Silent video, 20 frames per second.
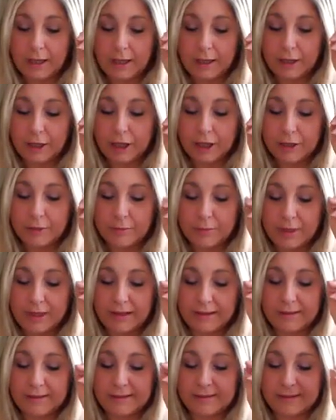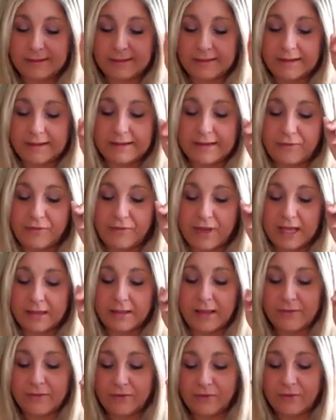This is a
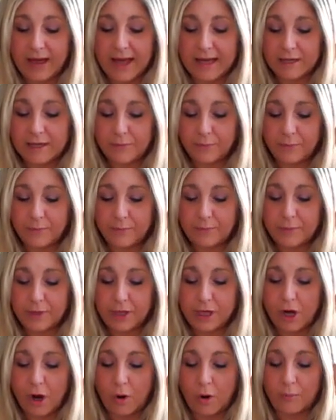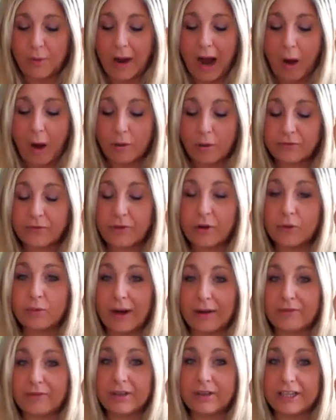significant life event, a powerful
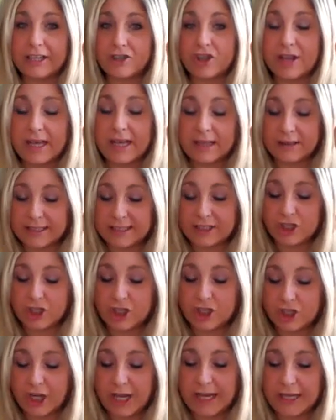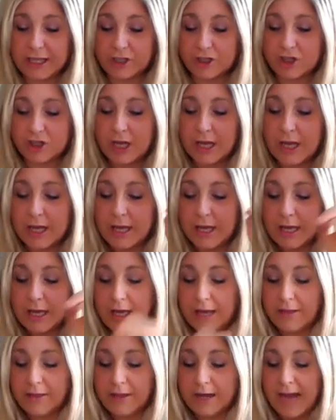revelation that leads to change.
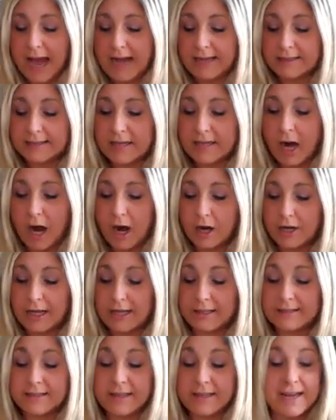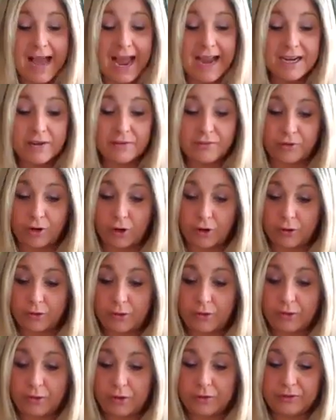The next card is the 9 of
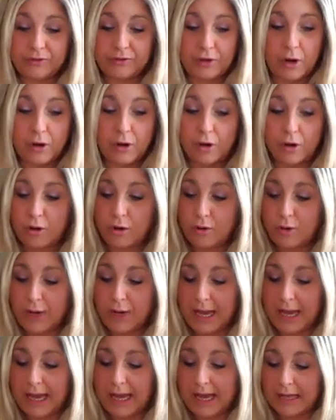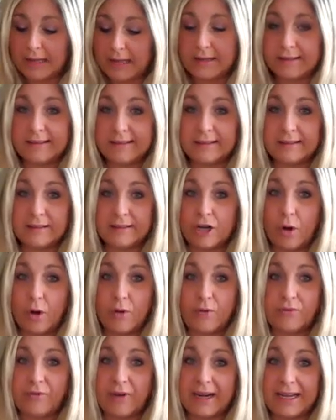Earth. So, and this is,
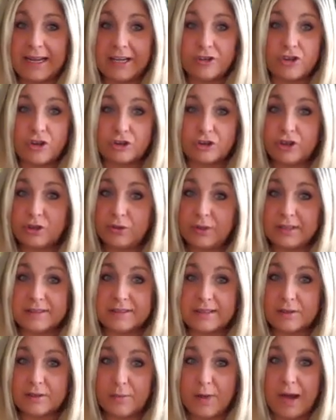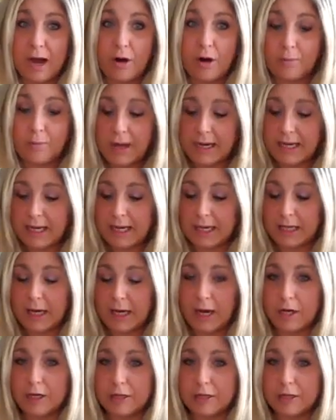financial too. This is about money,